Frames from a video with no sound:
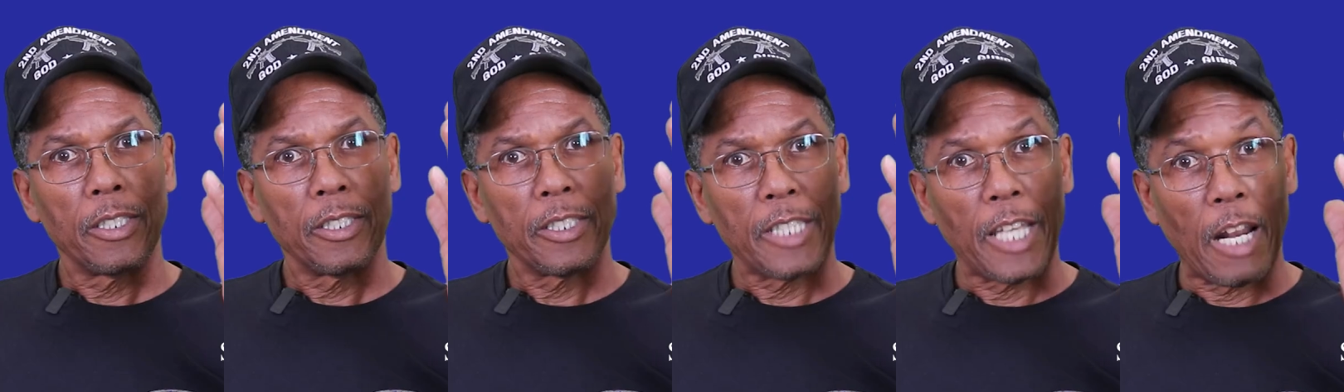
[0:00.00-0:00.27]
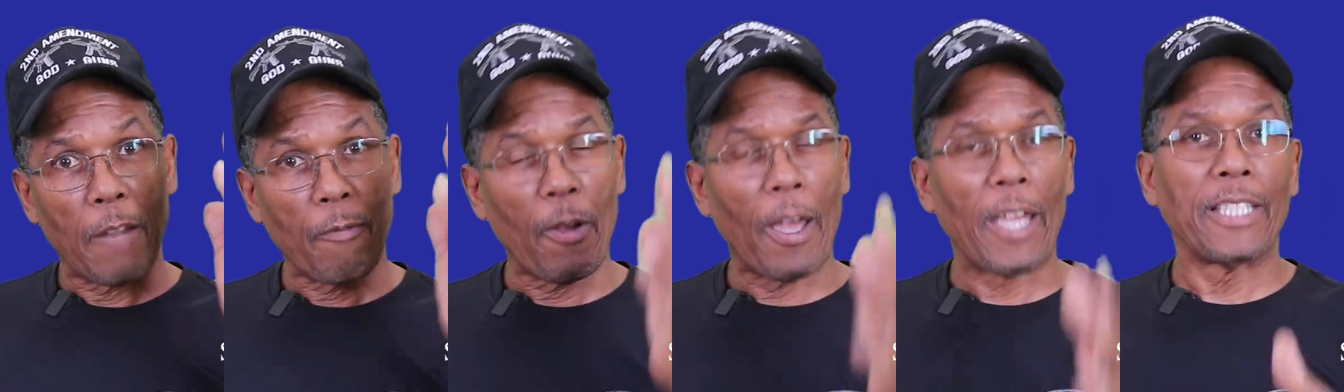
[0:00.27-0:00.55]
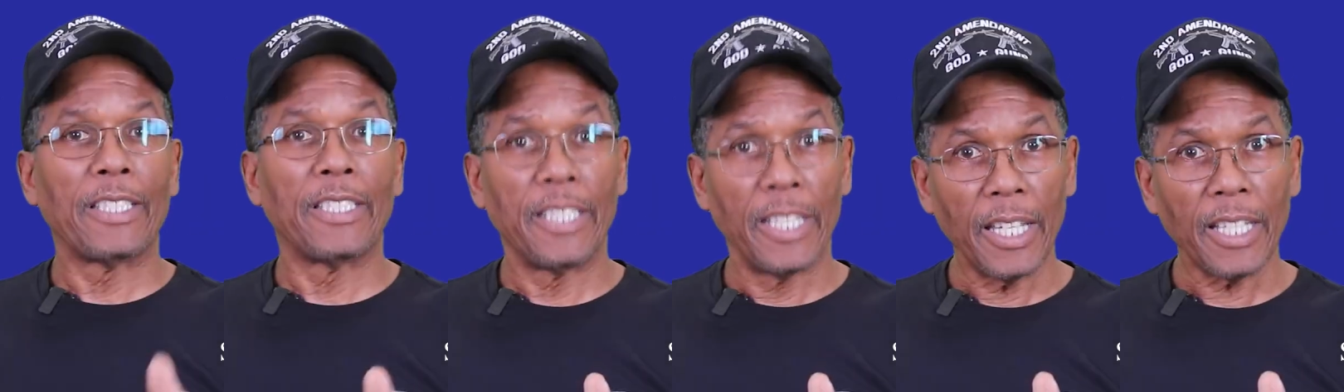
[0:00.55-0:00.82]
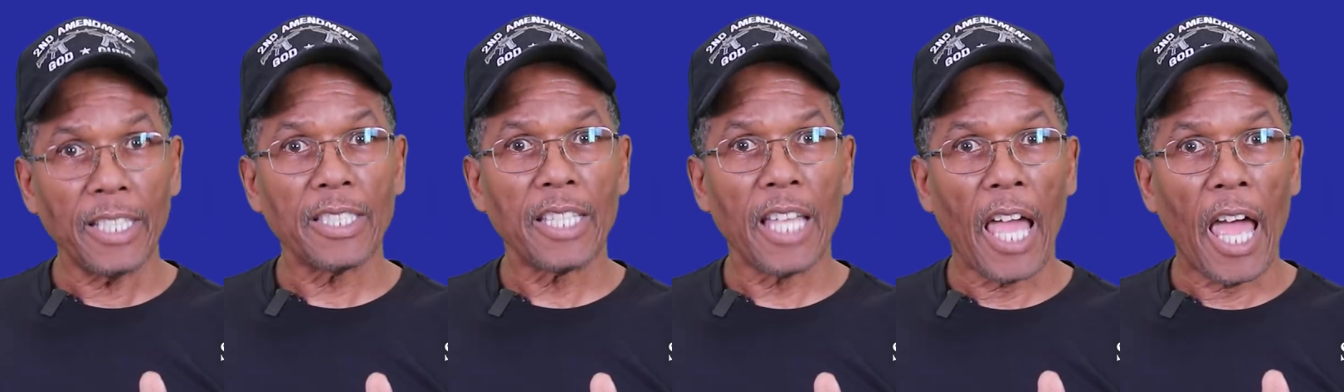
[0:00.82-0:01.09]
that if I
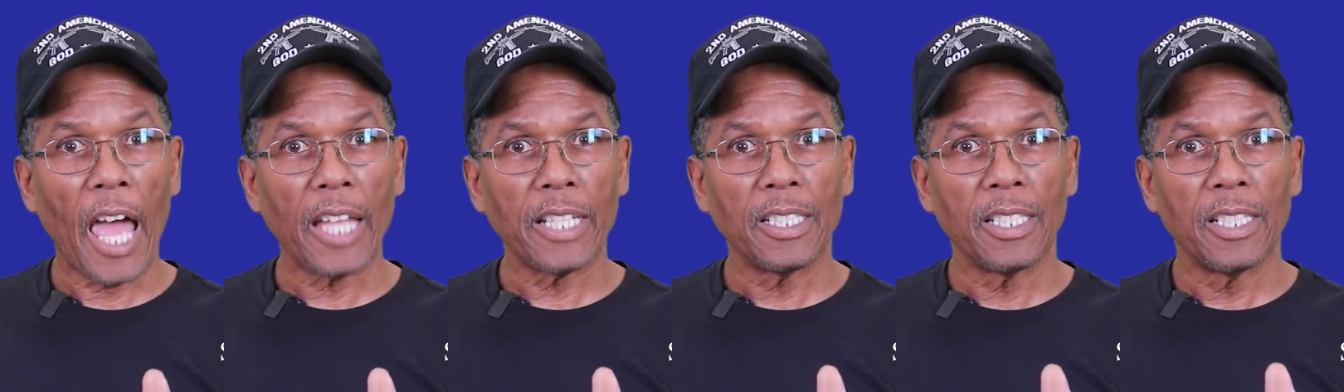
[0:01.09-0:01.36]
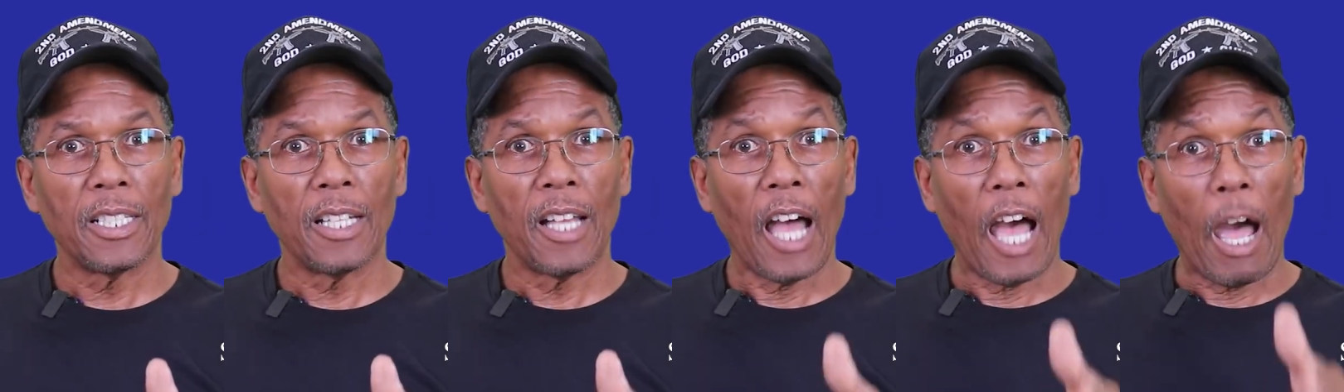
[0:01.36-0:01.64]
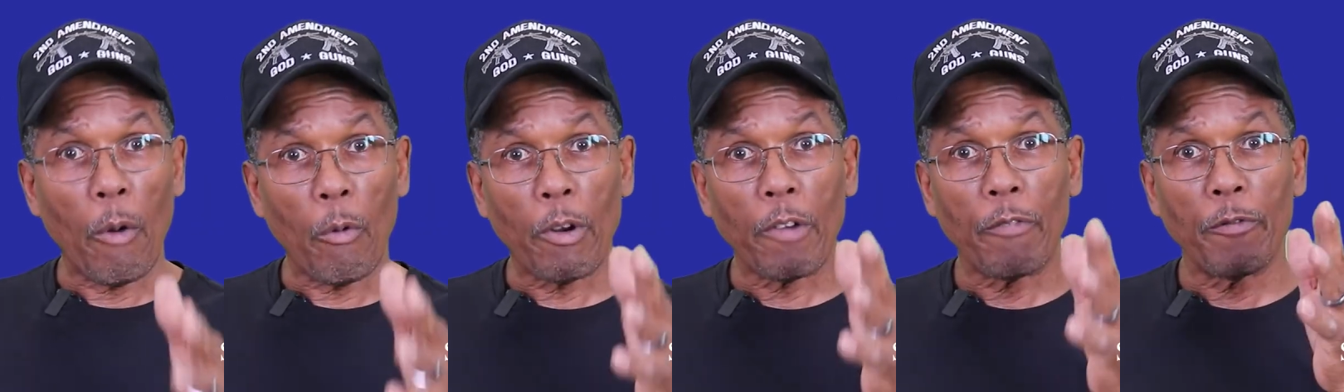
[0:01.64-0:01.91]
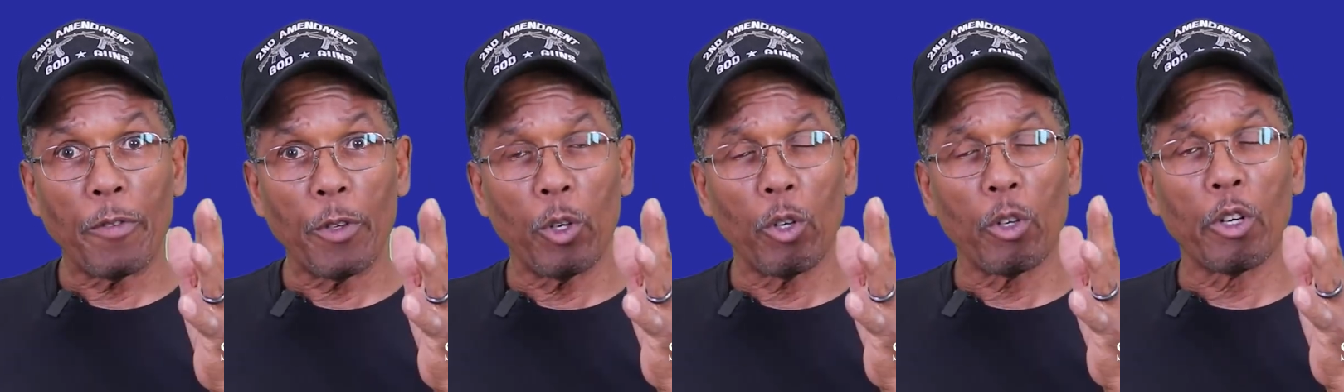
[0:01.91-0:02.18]
did that, I would
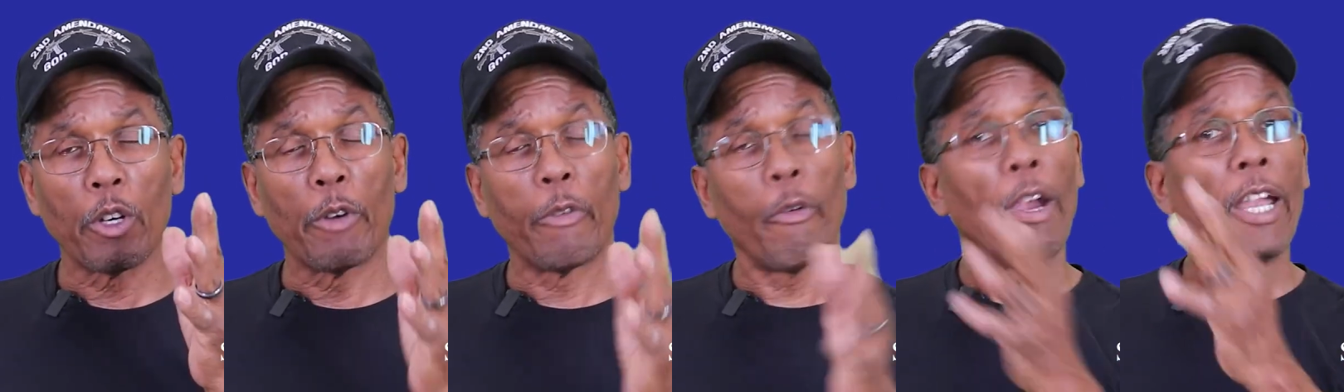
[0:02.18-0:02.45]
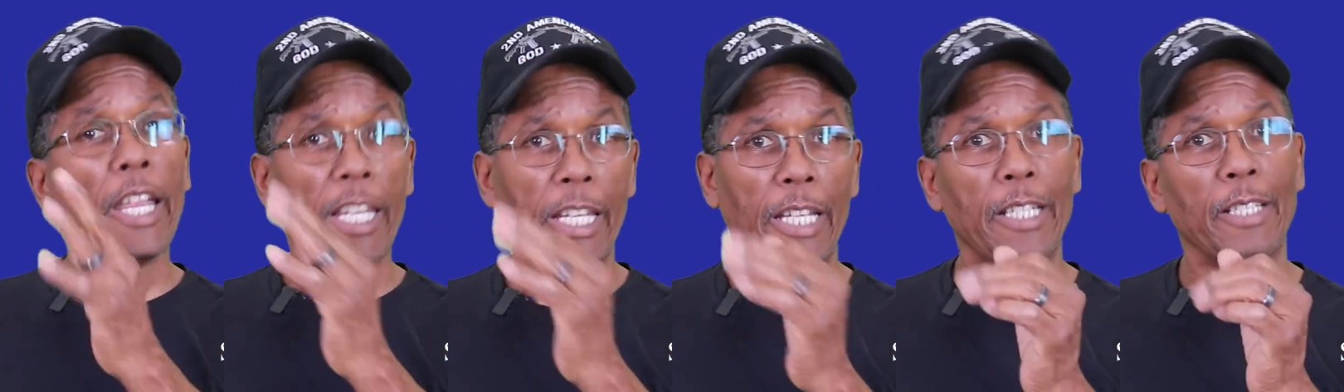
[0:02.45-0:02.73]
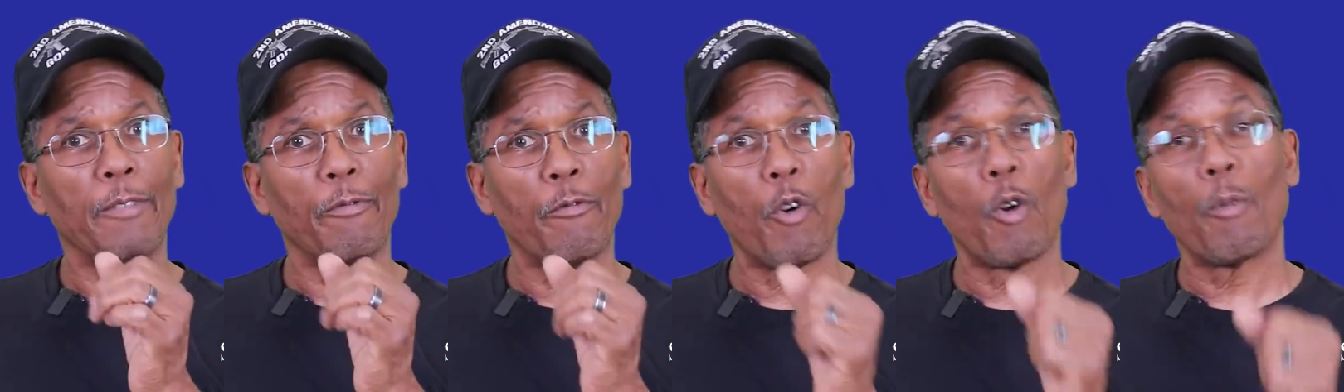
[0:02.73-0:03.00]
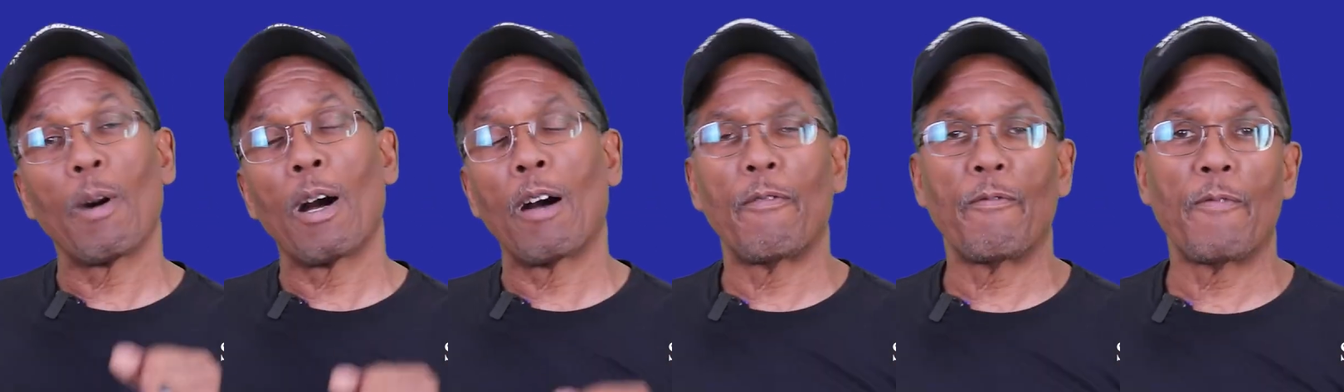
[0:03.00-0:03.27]
feel great for
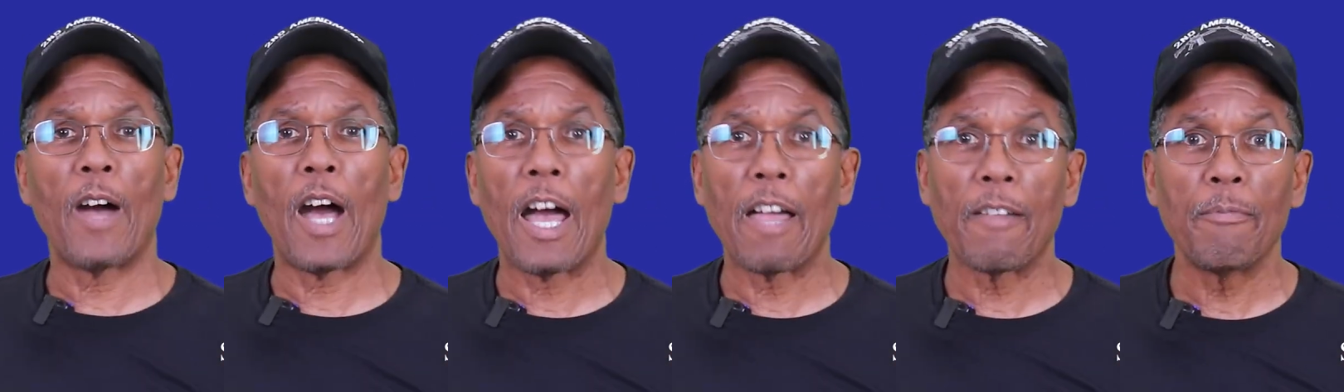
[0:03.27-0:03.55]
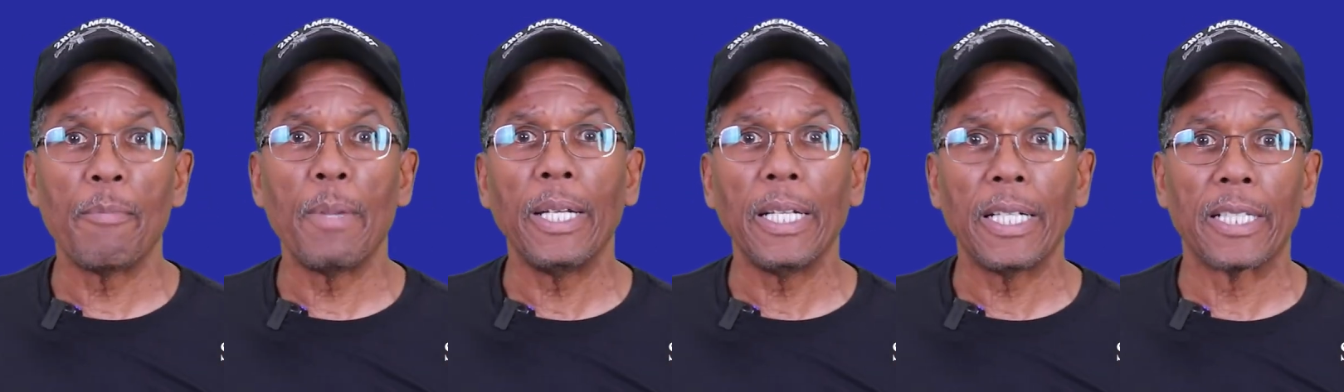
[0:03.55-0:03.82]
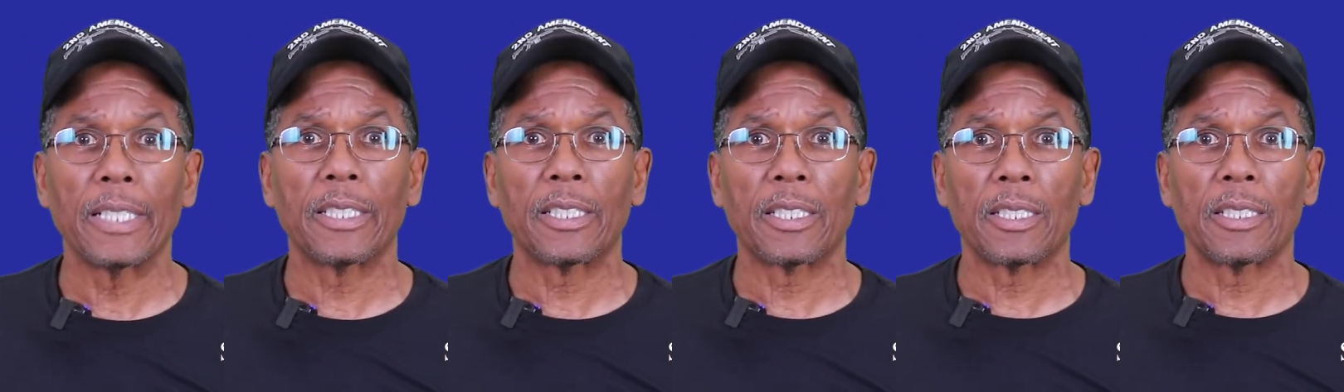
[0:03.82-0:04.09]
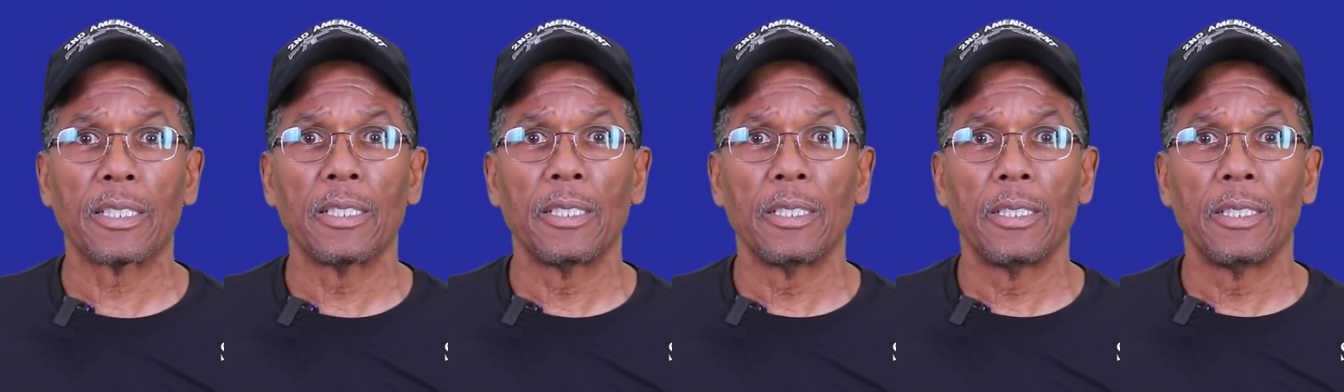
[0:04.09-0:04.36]
about 5 minutes.